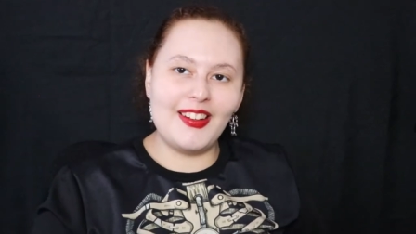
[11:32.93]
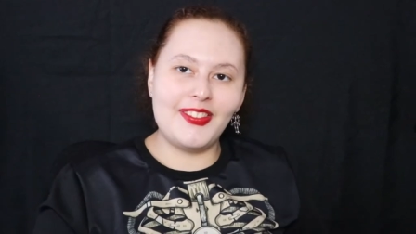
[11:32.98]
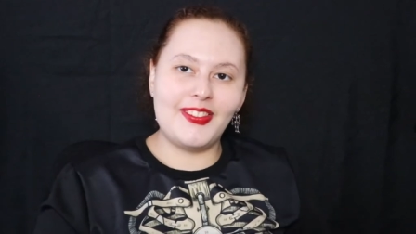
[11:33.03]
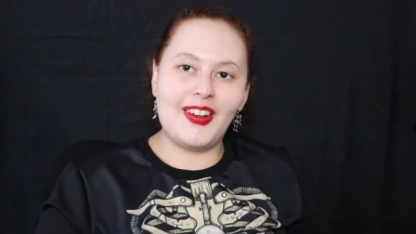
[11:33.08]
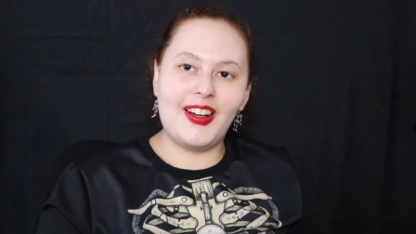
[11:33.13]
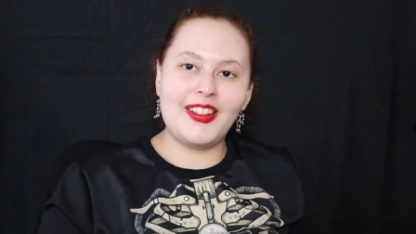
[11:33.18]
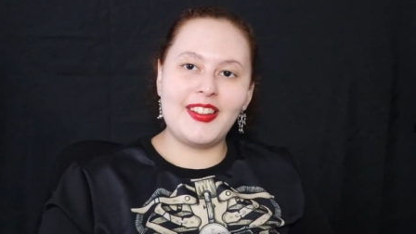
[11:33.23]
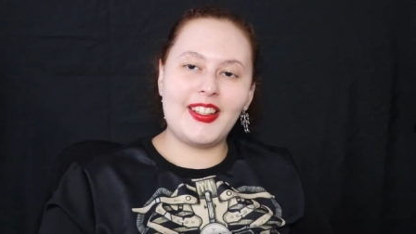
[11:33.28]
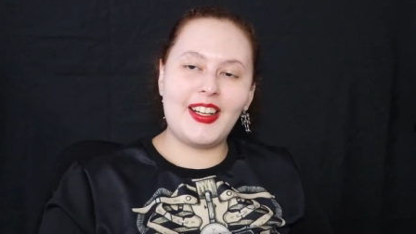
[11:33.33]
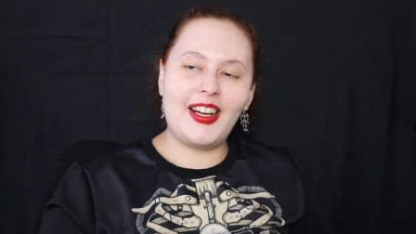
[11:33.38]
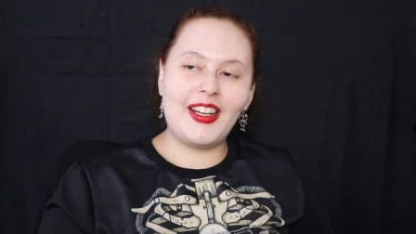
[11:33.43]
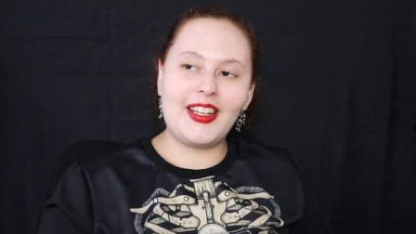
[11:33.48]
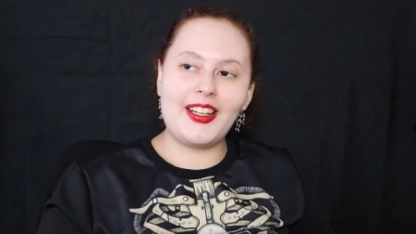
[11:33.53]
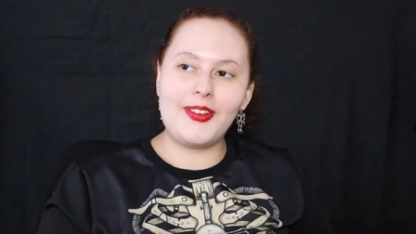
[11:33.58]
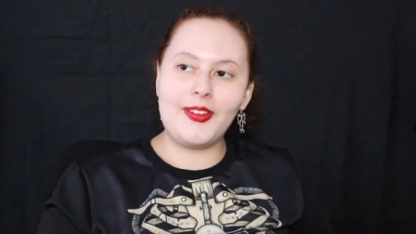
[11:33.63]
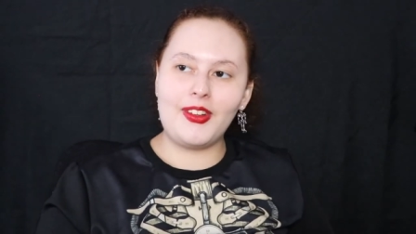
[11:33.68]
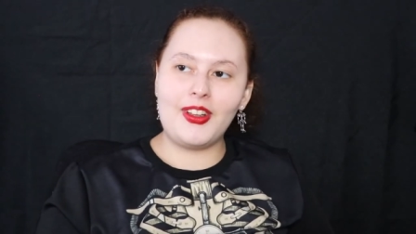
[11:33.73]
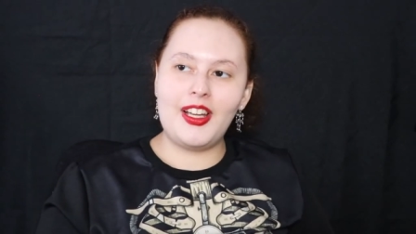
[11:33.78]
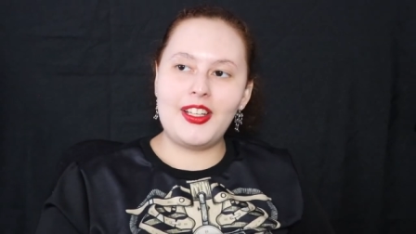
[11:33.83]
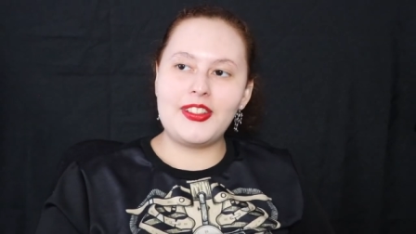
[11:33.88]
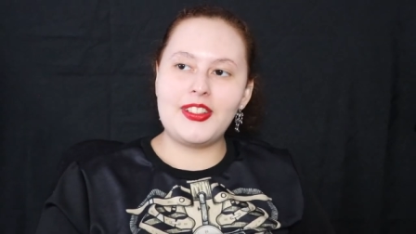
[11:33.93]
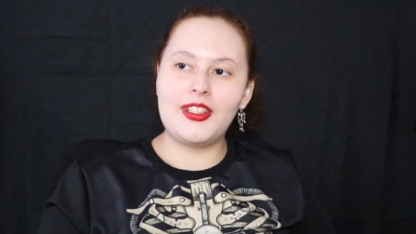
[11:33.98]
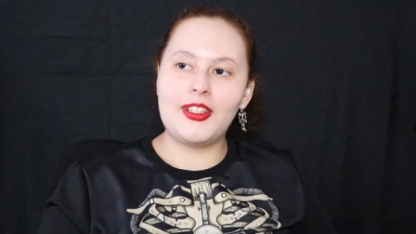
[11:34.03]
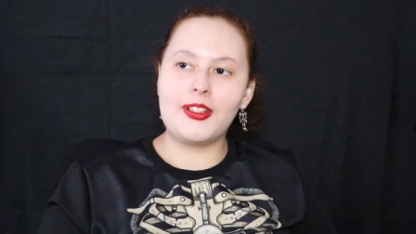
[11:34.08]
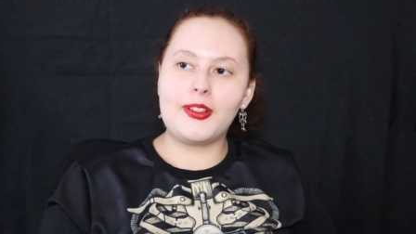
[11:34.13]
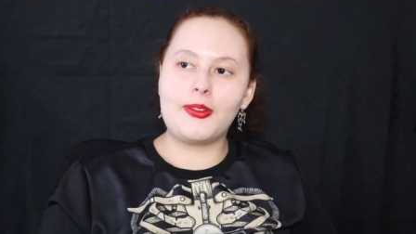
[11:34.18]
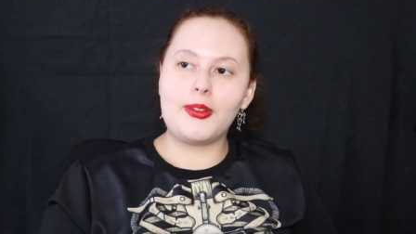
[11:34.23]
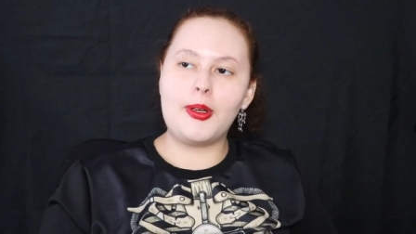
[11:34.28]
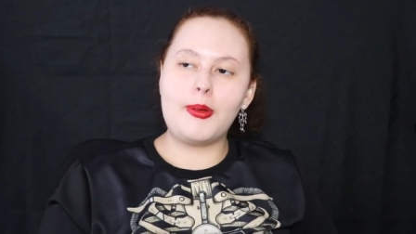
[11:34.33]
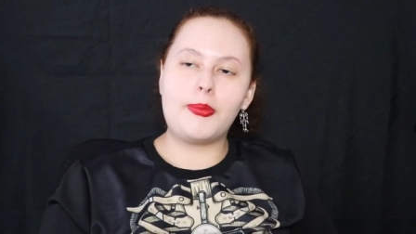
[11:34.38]
I find that I can relate to
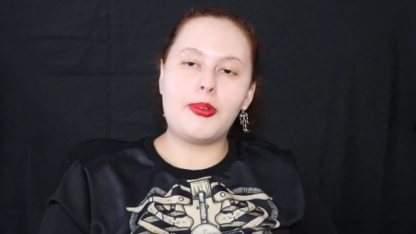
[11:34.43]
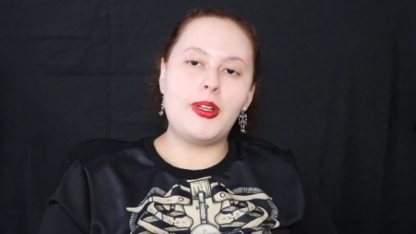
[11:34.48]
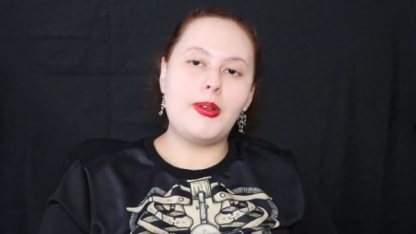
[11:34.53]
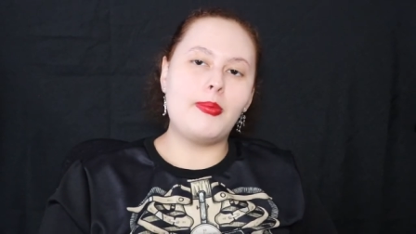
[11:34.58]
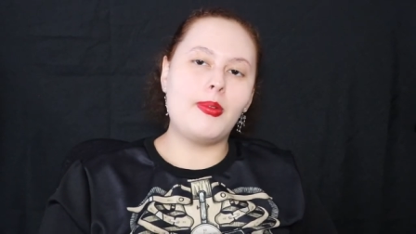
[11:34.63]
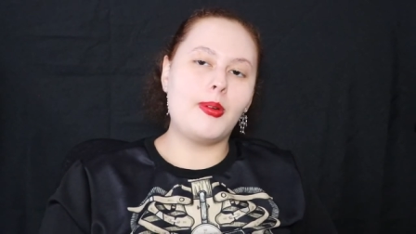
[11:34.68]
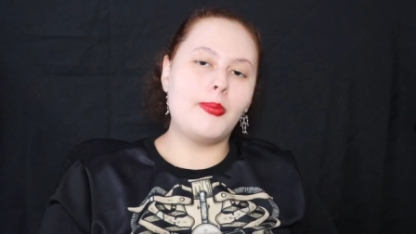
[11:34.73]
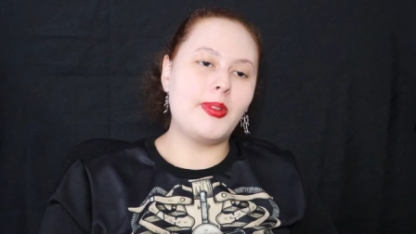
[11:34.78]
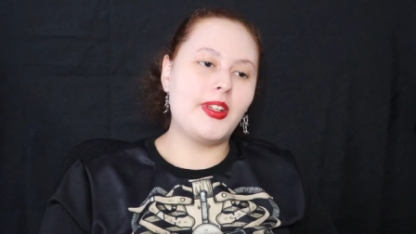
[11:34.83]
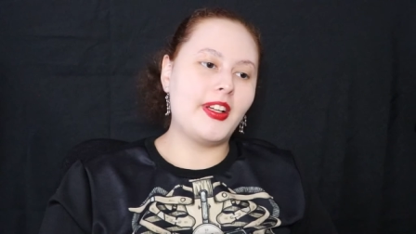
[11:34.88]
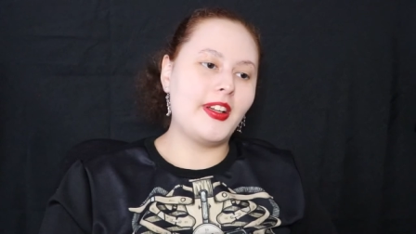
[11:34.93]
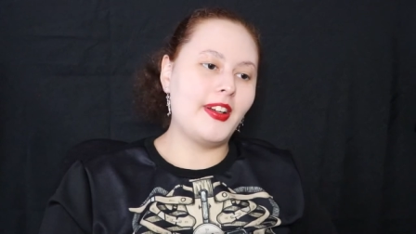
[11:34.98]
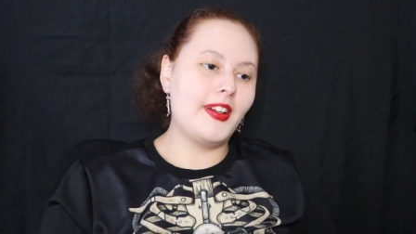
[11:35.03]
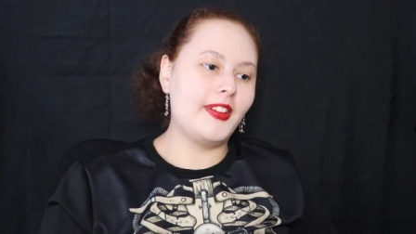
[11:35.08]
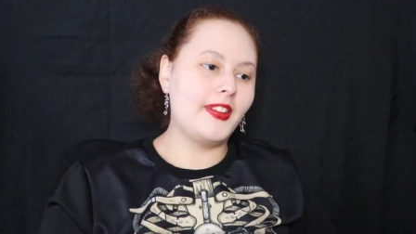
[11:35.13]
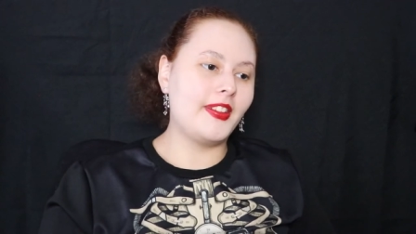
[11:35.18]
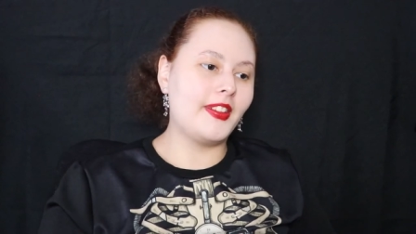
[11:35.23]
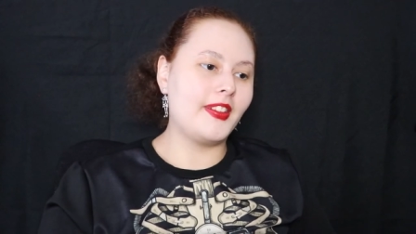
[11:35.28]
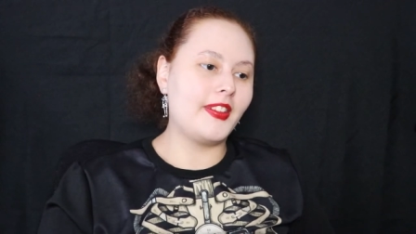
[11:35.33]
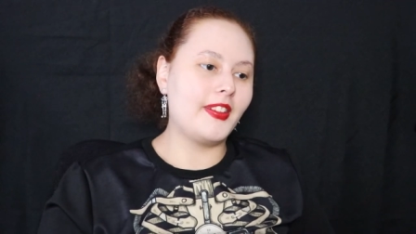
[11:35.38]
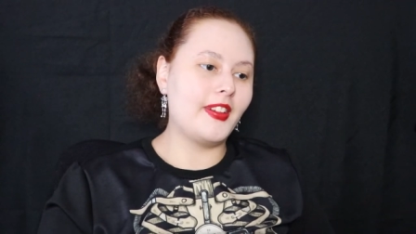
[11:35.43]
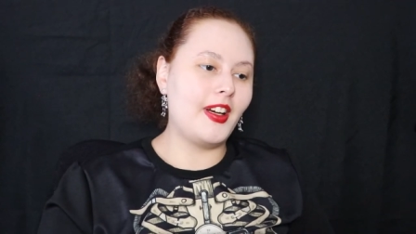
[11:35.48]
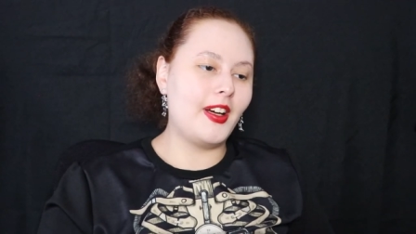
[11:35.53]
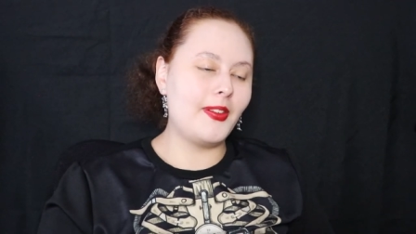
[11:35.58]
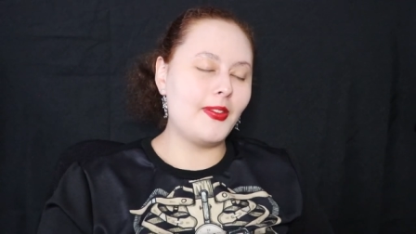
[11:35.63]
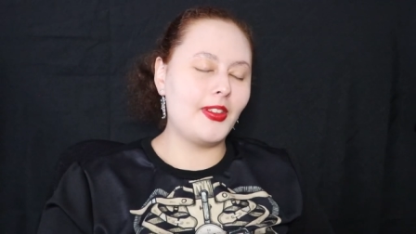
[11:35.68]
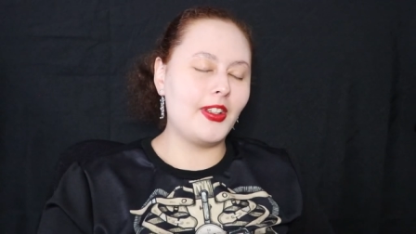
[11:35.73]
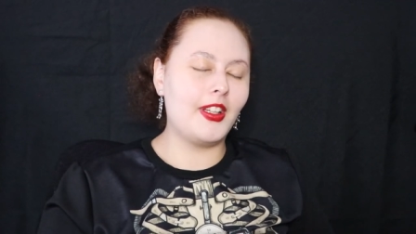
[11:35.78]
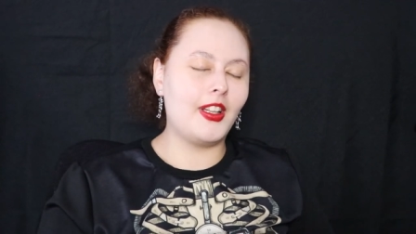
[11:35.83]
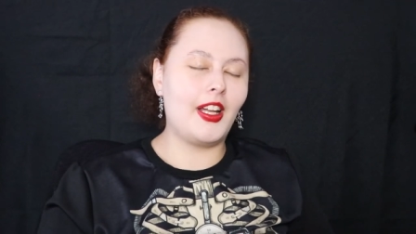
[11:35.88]
the Cryptkeeper because I
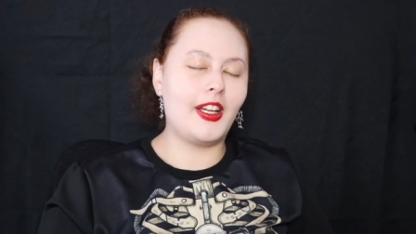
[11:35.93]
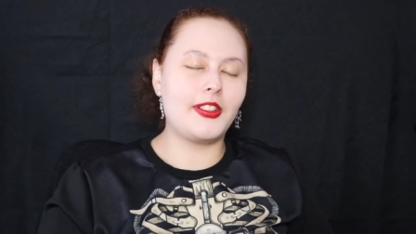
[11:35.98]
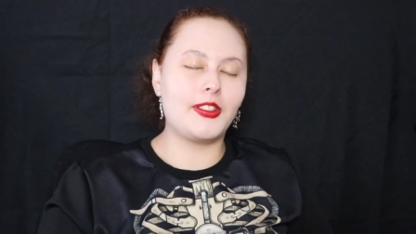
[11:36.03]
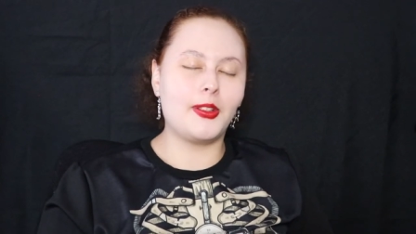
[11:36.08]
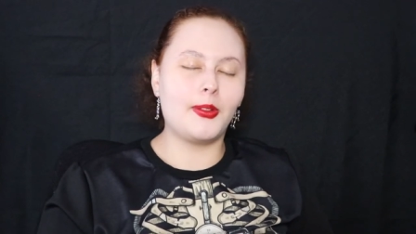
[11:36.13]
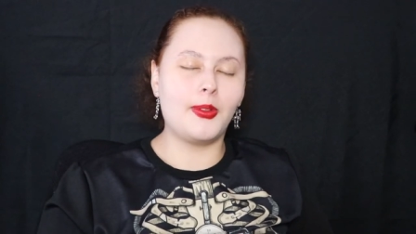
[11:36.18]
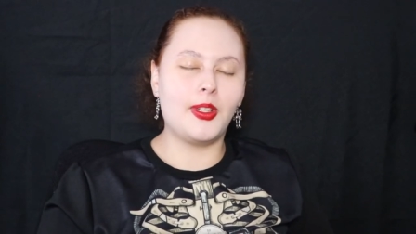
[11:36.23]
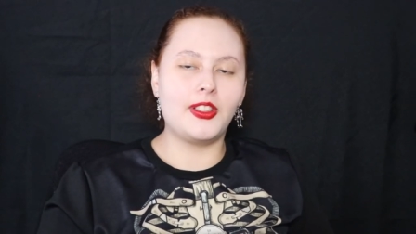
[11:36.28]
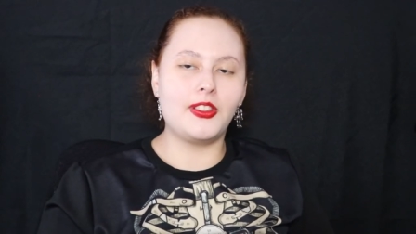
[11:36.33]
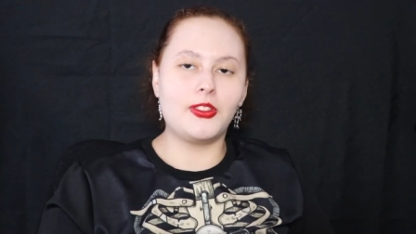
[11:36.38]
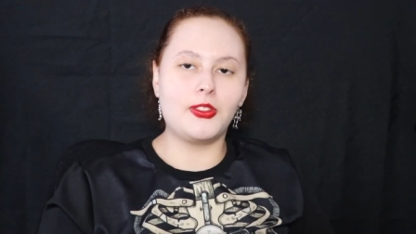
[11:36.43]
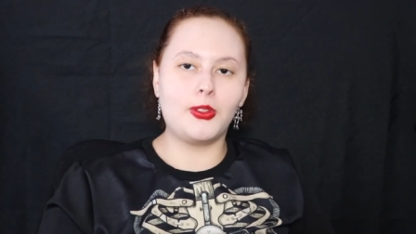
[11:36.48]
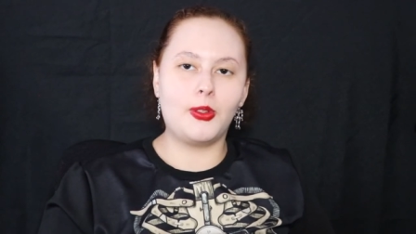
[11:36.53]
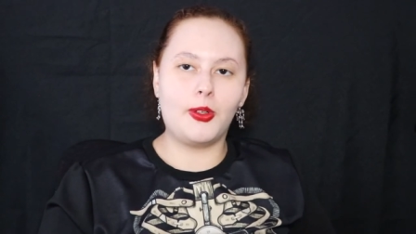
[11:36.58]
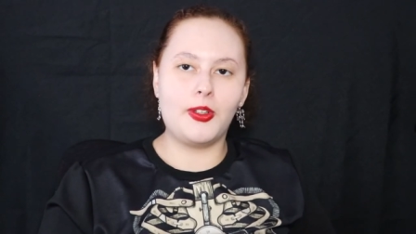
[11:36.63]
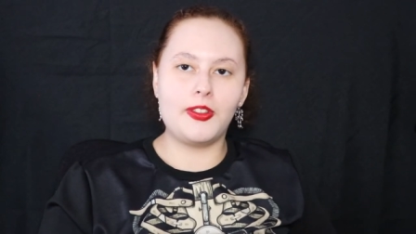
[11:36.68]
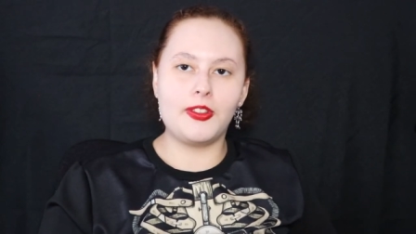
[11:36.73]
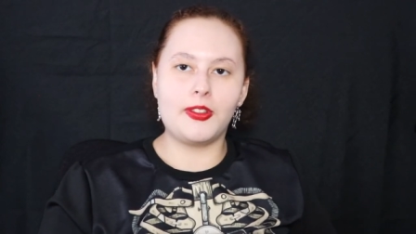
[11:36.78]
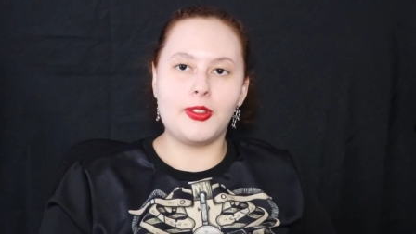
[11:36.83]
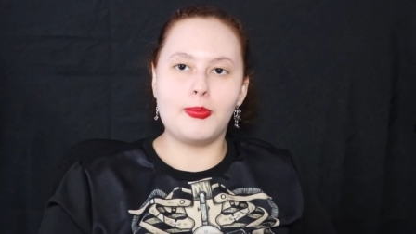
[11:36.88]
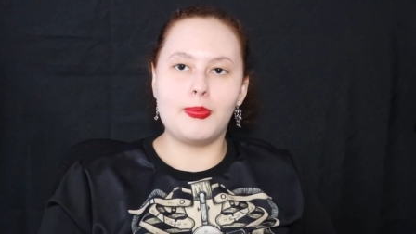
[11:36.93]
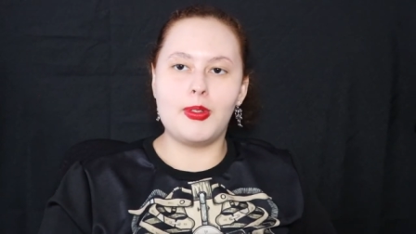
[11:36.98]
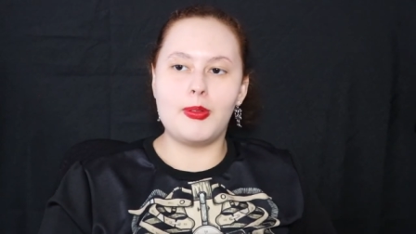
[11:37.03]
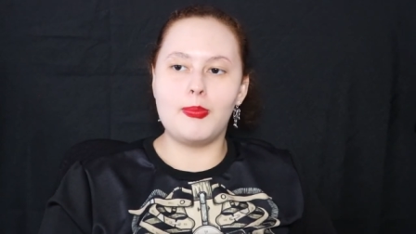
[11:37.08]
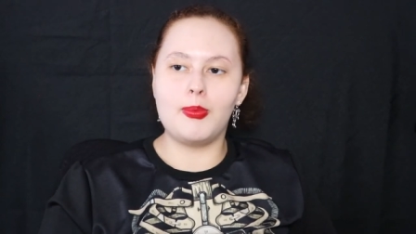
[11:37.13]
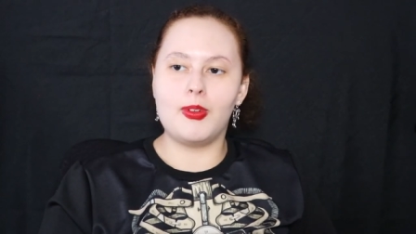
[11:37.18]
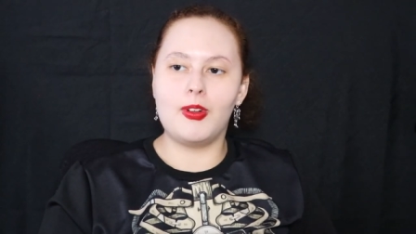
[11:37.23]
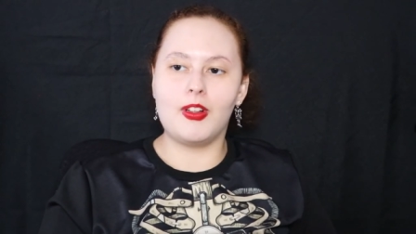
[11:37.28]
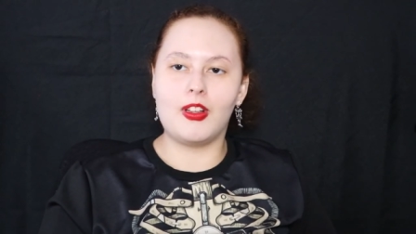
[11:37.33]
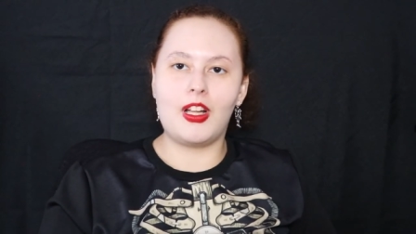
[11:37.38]
really like to read stories to people.